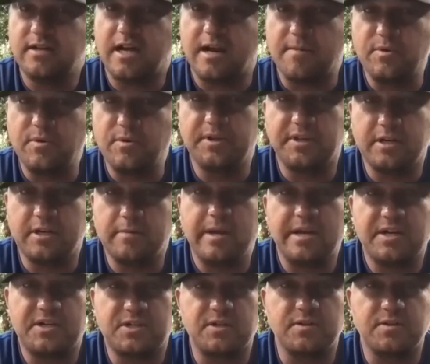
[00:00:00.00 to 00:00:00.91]
I'm really going to
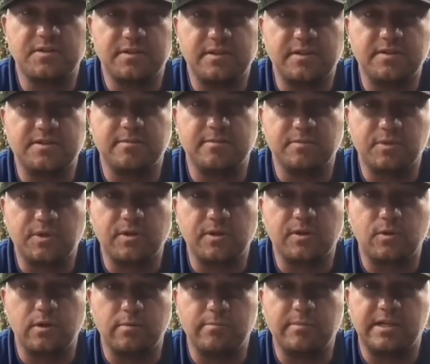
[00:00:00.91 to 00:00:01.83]
make sure that there's some good
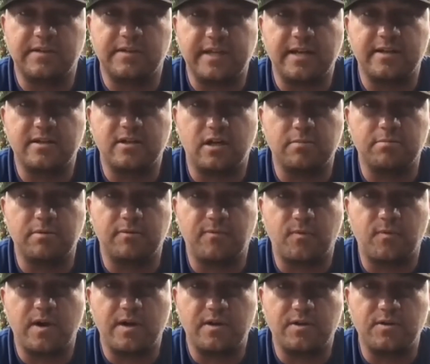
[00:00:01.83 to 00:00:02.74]
equipment on that dog
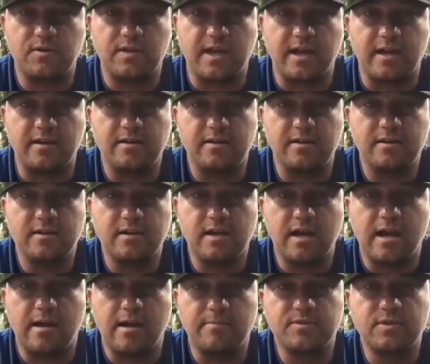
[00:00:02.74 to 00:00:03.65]
before I do that.
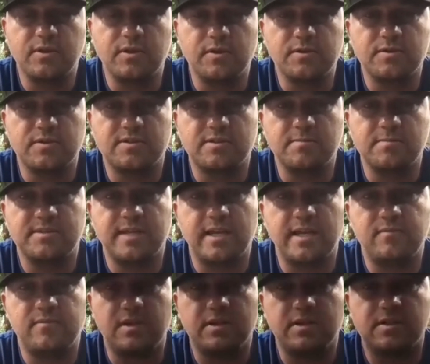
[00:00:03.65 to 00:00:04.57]
So those are some
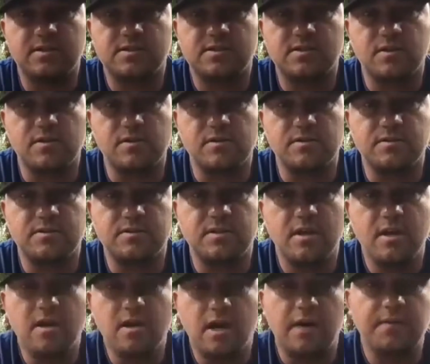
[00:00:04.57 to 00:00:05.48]
safety concerns
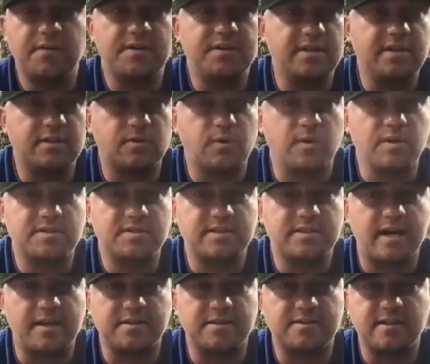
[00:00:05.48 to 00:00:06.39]
on the decoy
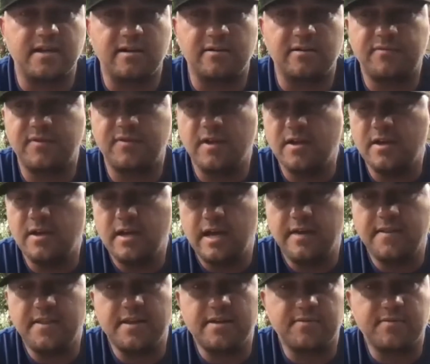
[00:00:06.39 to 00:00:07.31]
side of stuff.
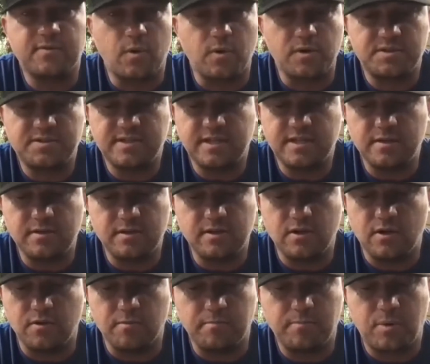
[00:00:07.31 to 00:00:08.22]
And then, of course,
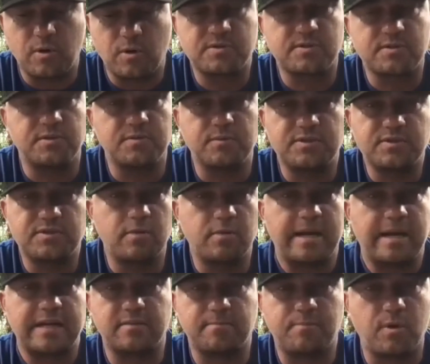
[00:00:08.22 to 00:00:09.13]
let's go
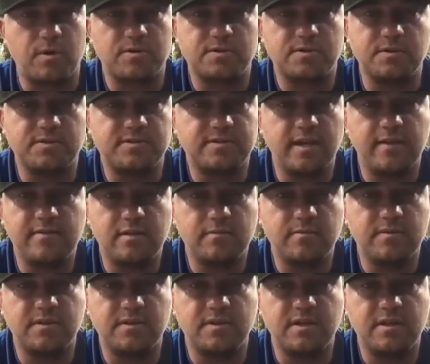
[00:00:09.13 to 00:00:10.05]
back to personal safety
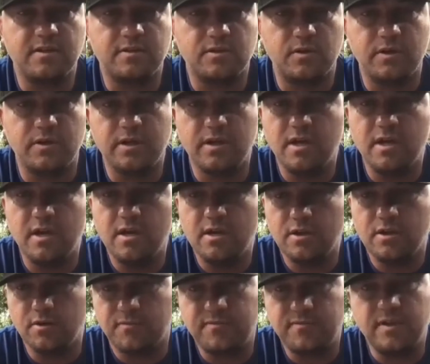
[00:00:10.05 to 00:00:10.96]
with the decoy.
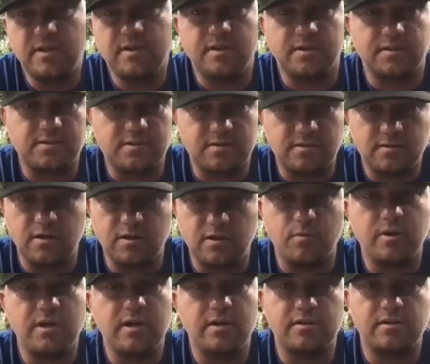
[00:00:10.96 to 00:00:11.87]
Your fitness.
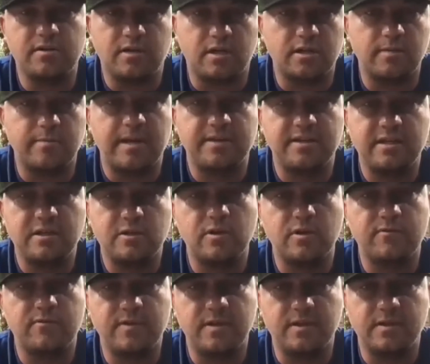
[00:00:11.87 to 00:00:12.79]
We're here to talk about
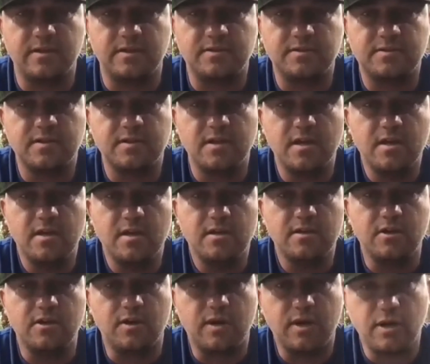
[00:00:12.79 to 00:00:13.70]
decoy fitness.
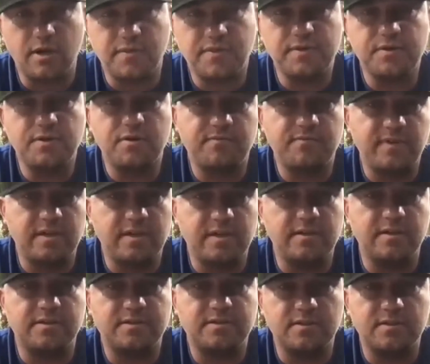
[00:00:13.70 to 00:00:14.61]
Your health and your
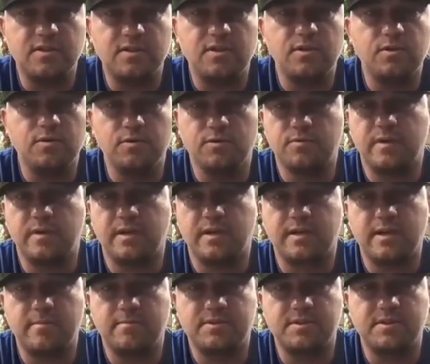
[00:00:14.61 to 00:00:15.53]
fitness is huge when it
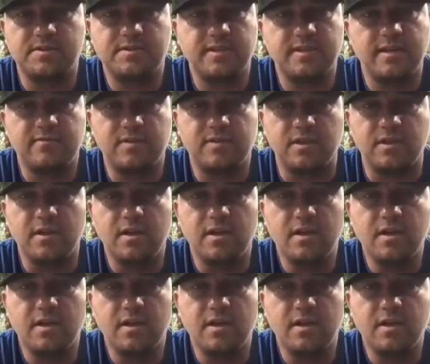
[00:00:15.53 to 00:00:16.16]
comes to safety.